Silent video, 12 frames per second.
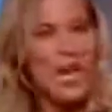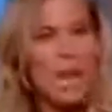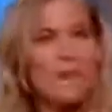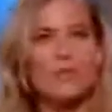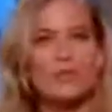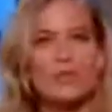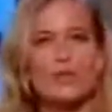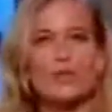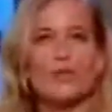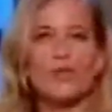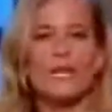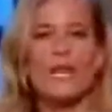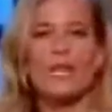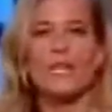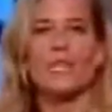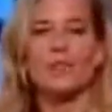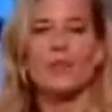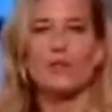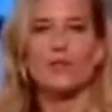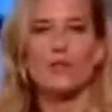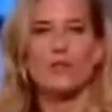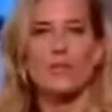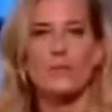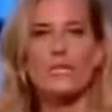Be sure to read Anthony's article for
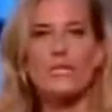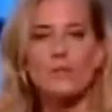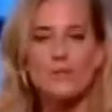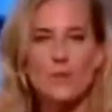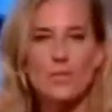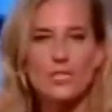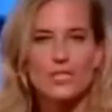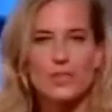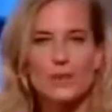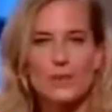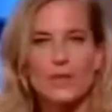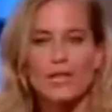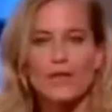some inspiration on creating